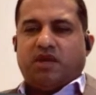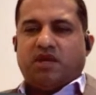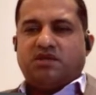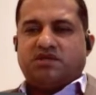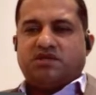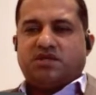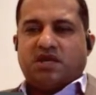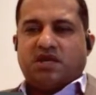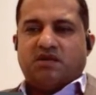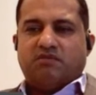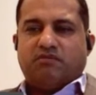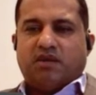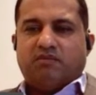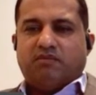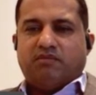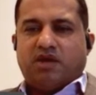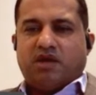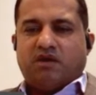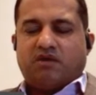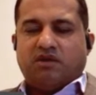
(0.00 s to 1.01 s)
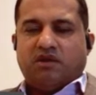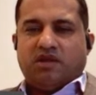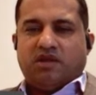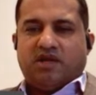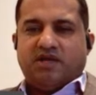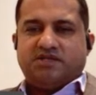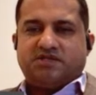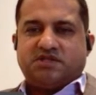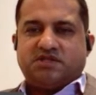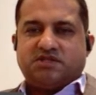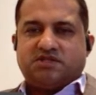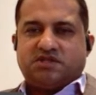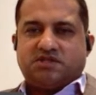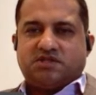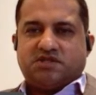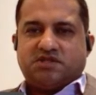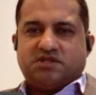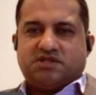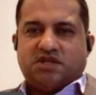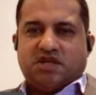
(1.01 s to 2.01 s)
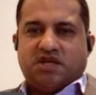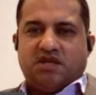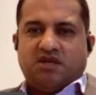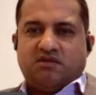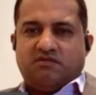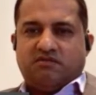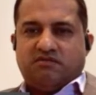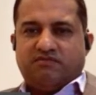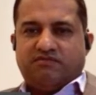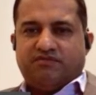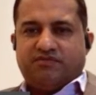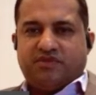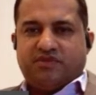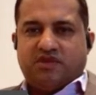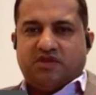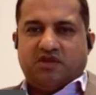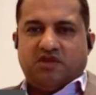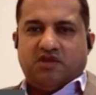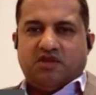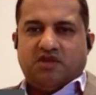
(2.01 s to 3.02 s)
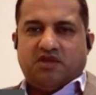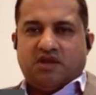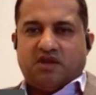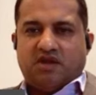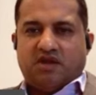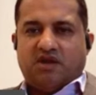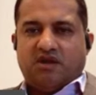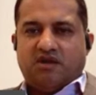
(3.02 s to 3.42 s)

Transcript: maintain my medical licenses in the